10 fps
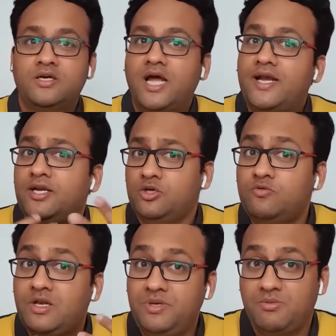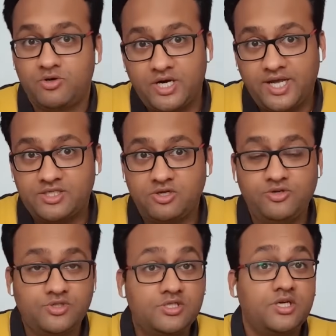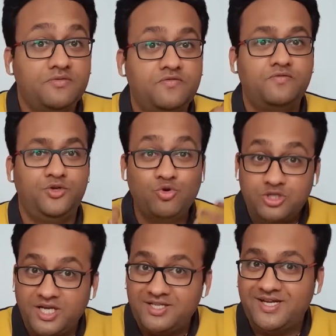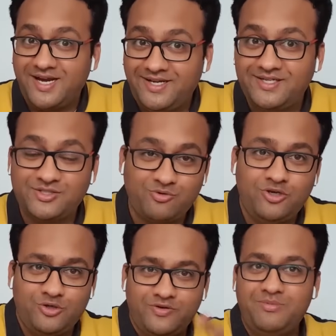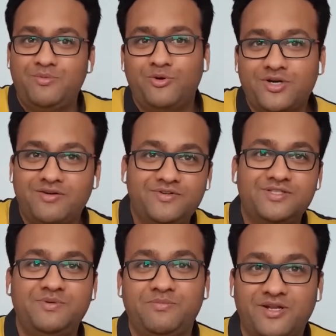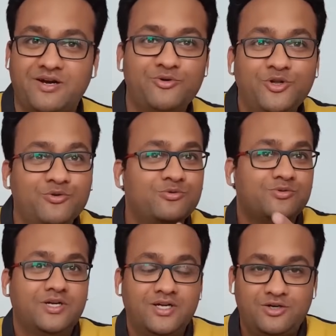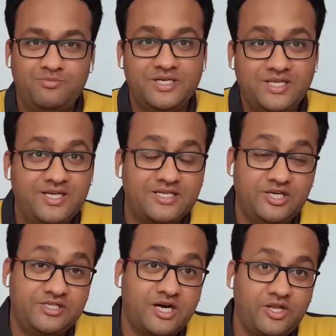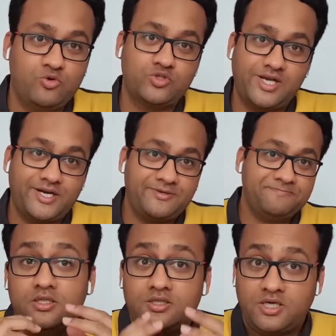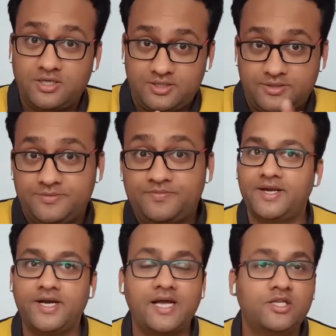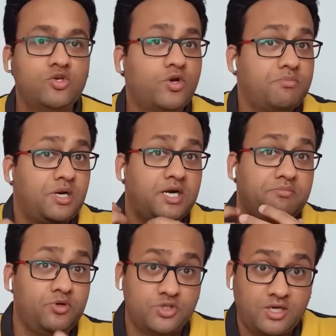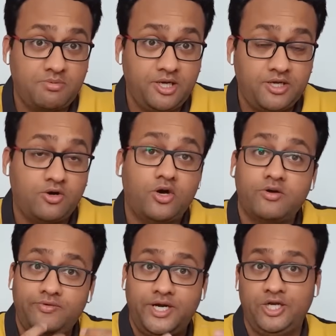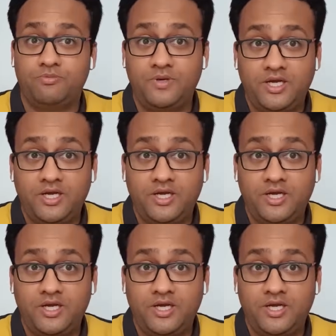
right? And you will be able to get actual users. If you think the idea is cool, you will be able to convince people around you to basically actually start using it. Third, I think you can build a music player or a video